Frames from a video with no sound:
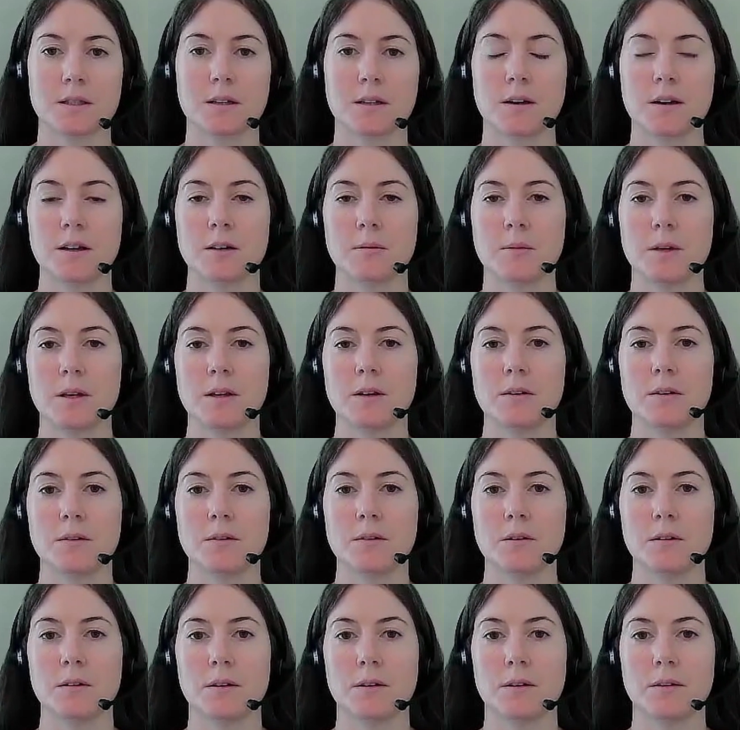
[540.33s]
economy
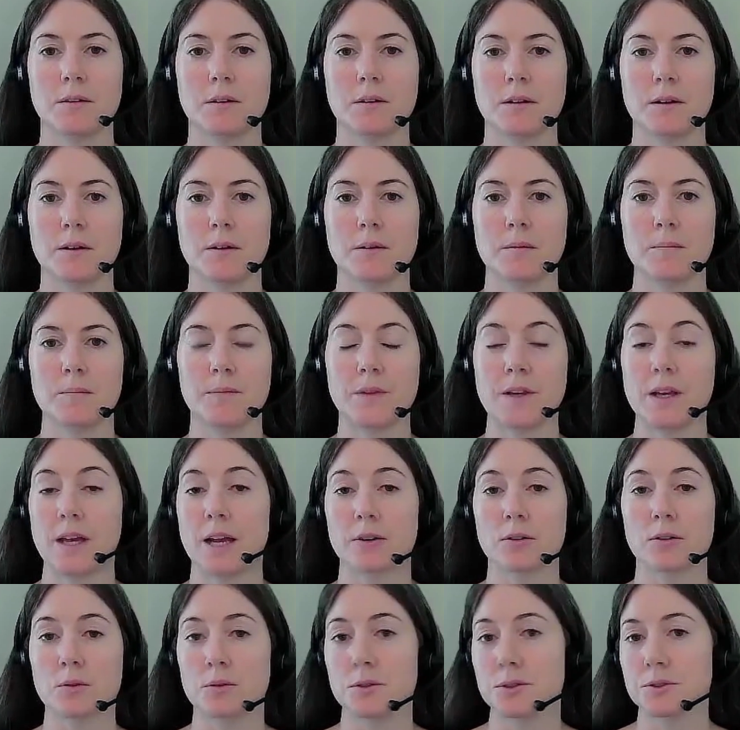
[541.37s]
are the
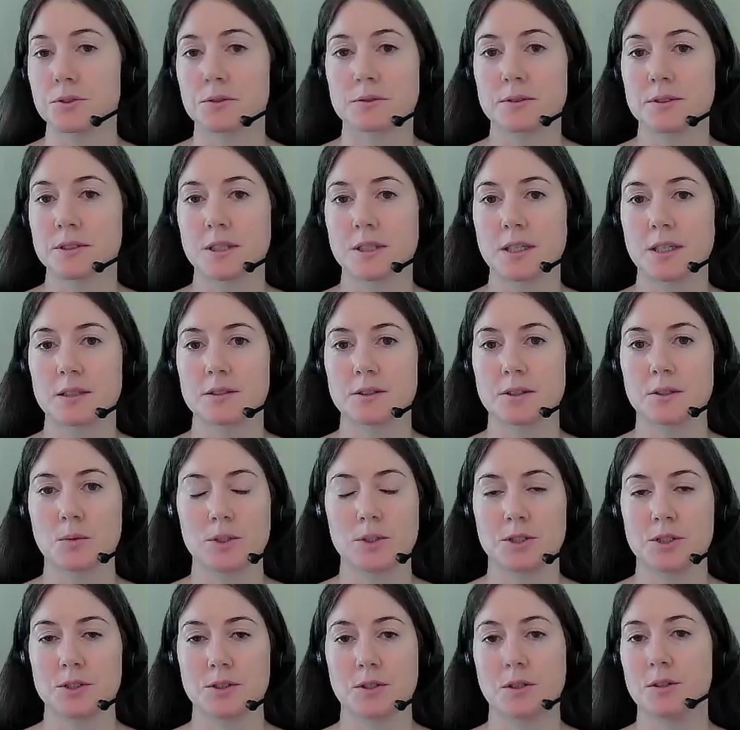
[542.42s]
agricultural sector,
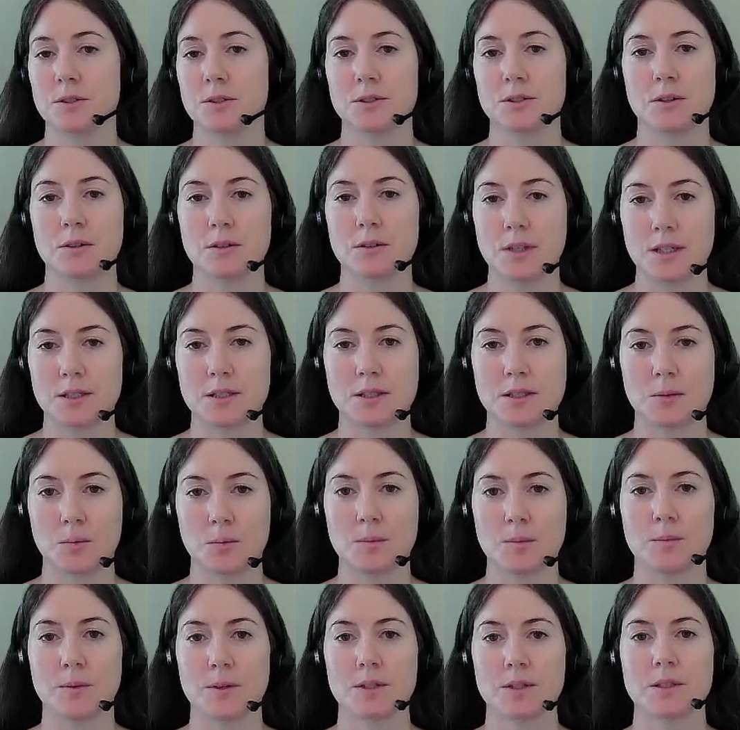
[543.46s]
which is also less than
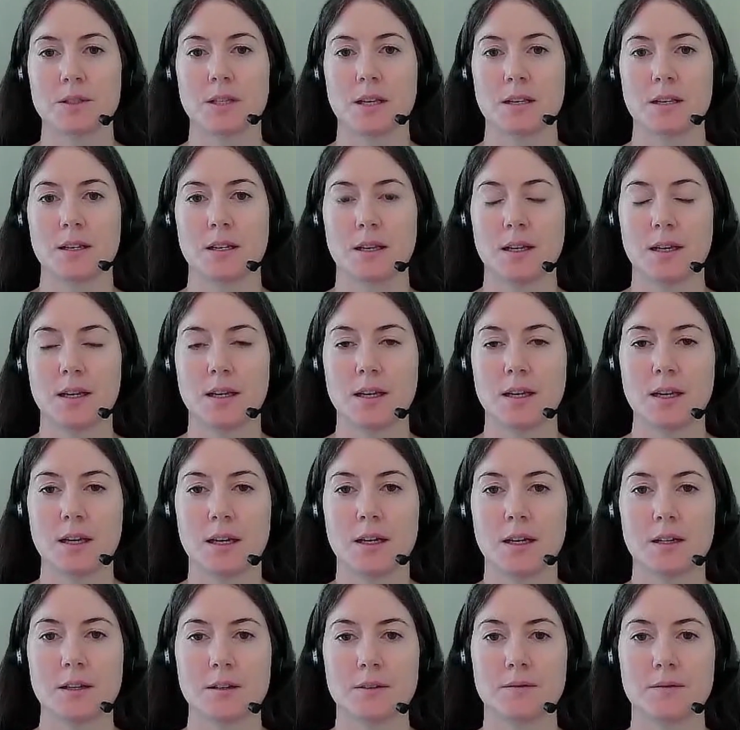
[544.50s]
1%
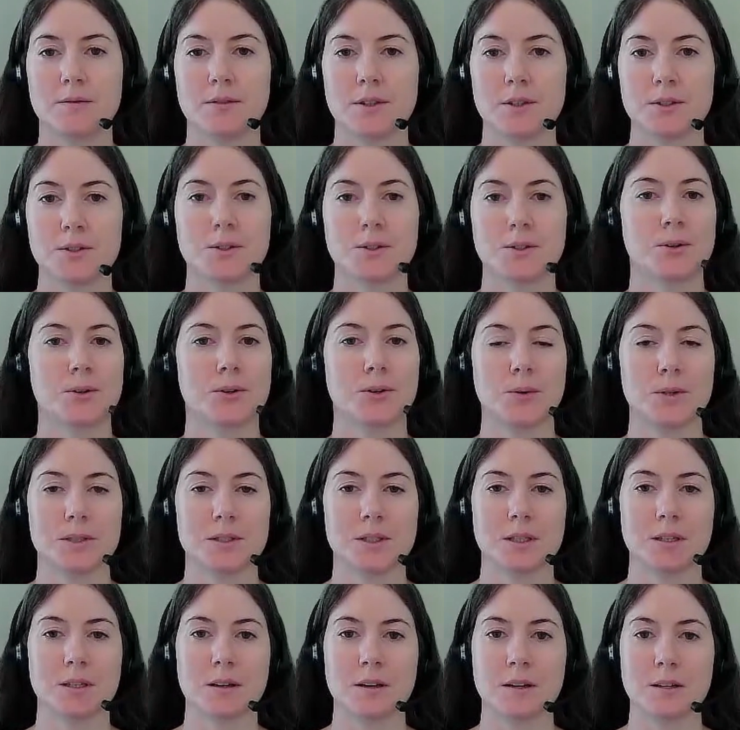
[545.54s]
of the total
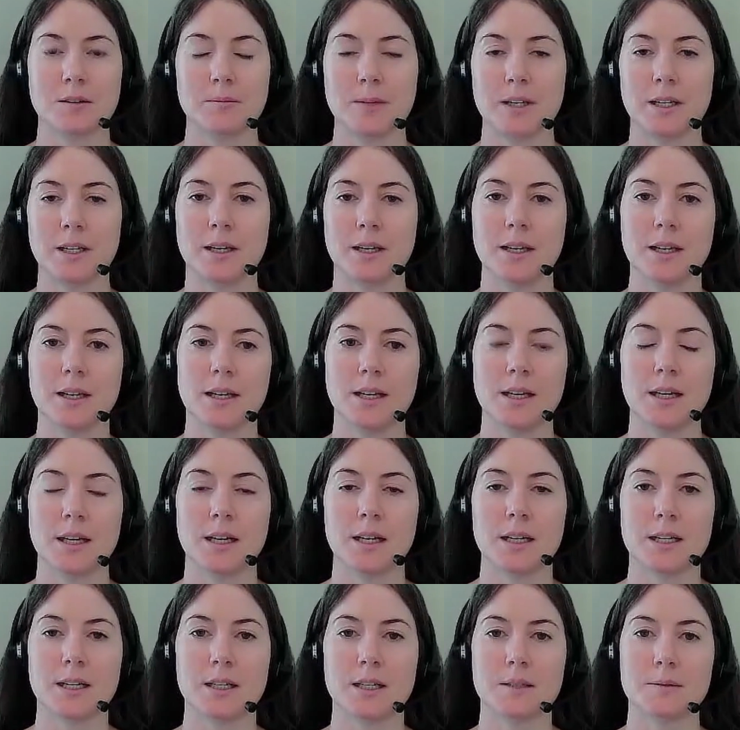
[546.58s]
US economy.
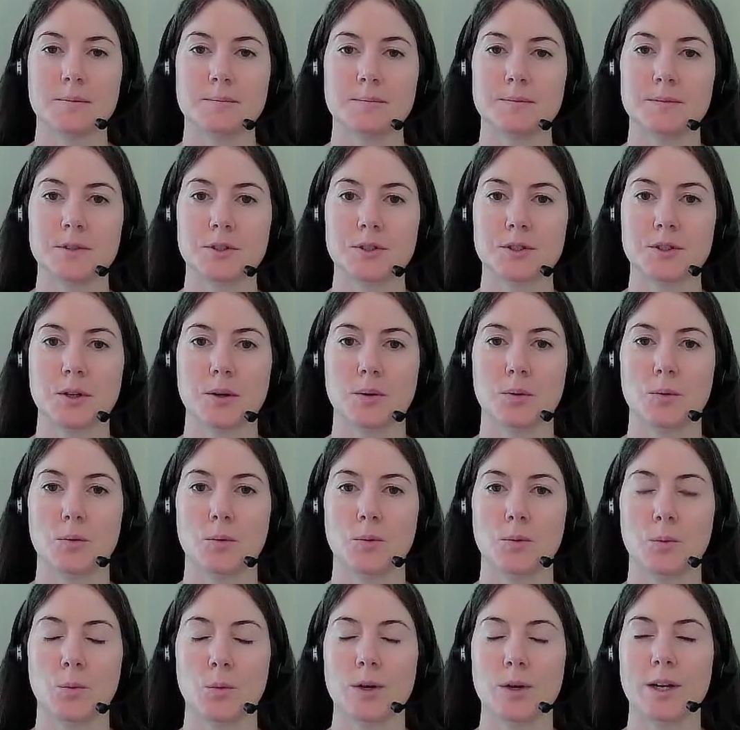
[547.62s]

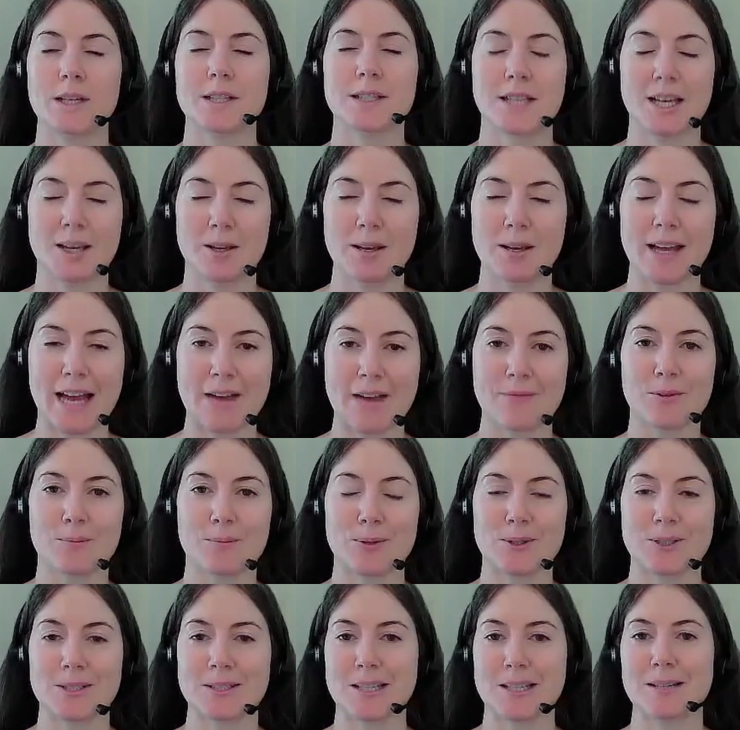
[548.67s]
So when I say half a
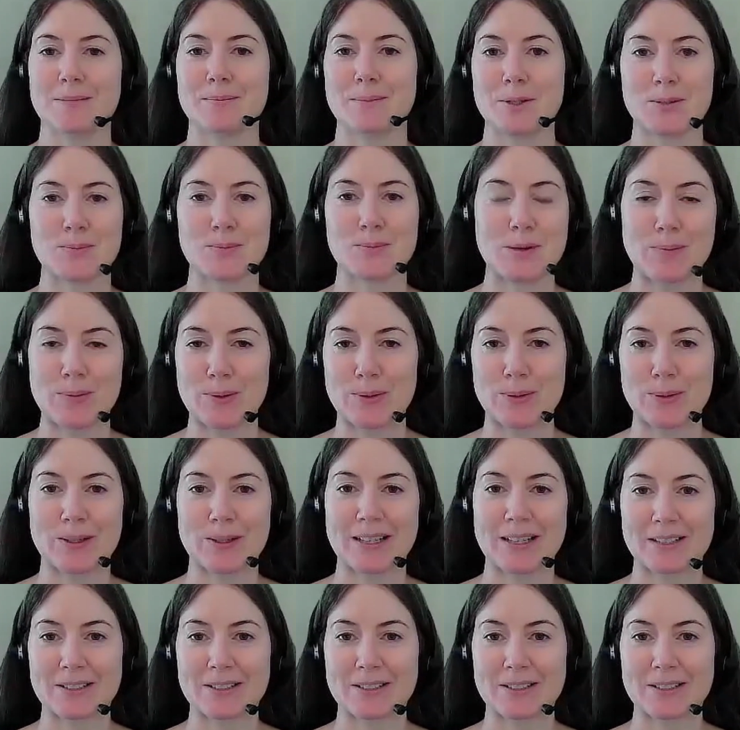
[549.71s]
percent, most people,